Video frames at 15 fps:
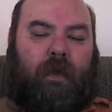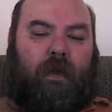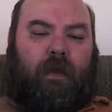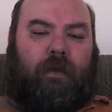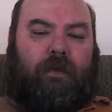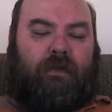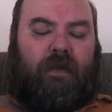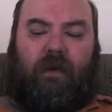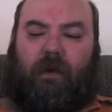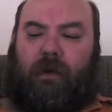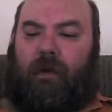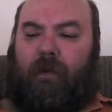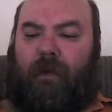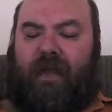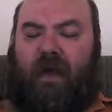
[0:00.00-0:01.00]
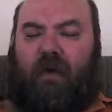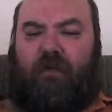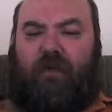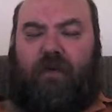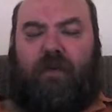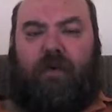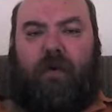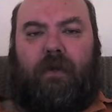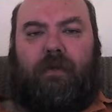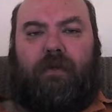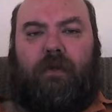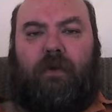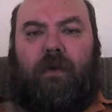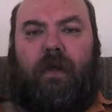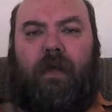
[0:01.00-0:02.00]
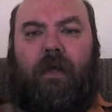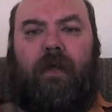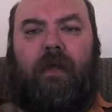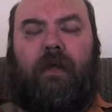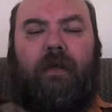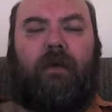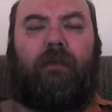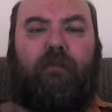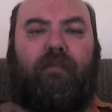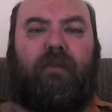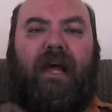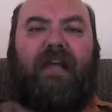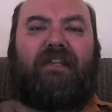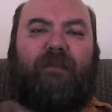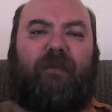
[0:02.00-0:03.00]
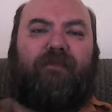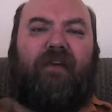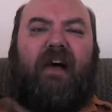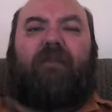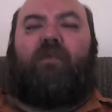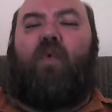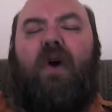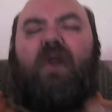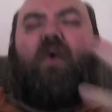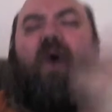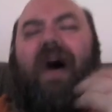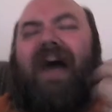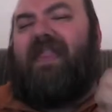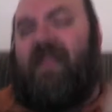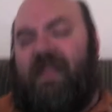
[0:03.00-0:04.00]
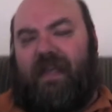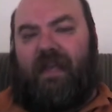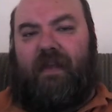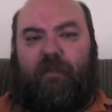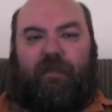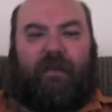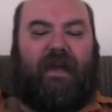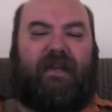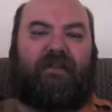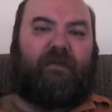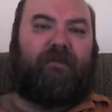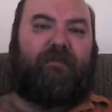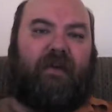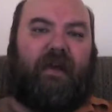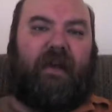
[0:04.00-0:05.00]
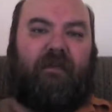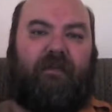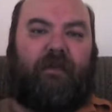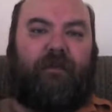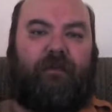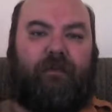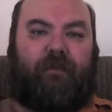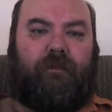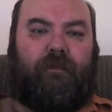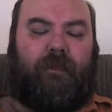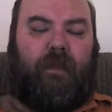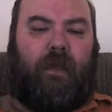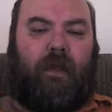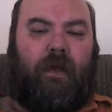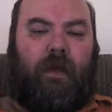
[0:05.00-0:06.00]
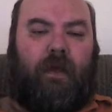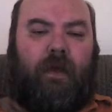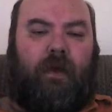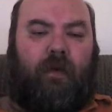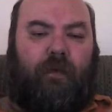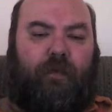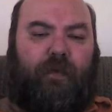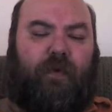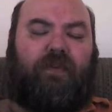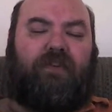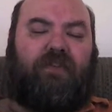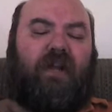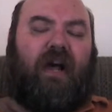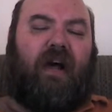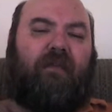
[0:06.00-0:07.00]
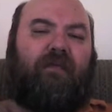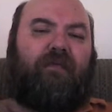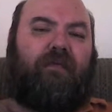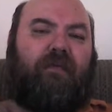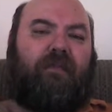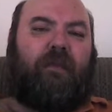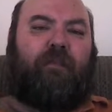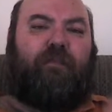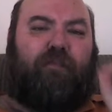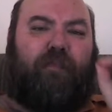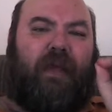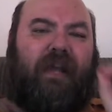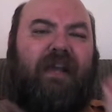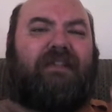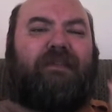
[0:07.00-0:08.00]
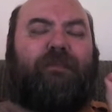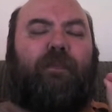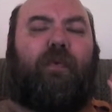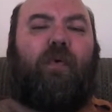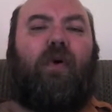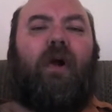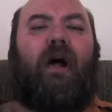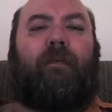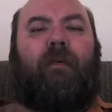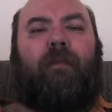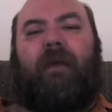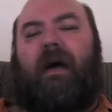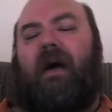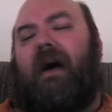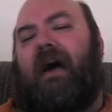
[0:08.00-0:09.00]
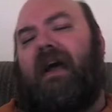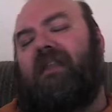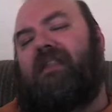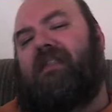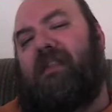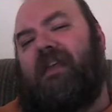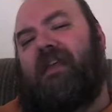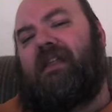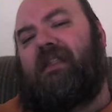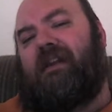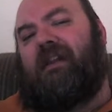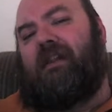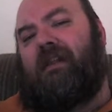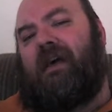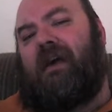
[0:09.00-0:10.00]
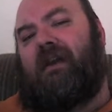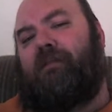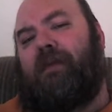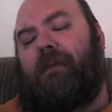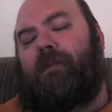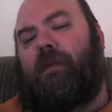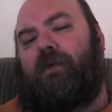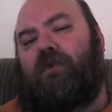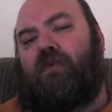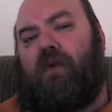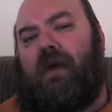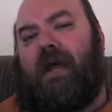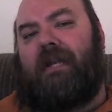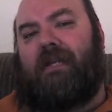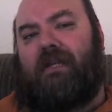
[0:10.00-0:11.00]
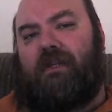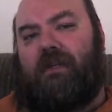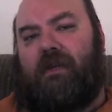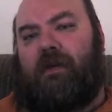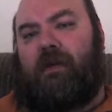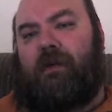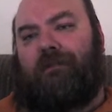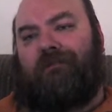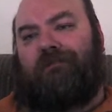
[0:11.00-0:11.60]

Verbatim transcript: So, without further ado, Plasma 5. What do I think of Plasma 5? First off, the biggest problem that I think that a lot of people try to do,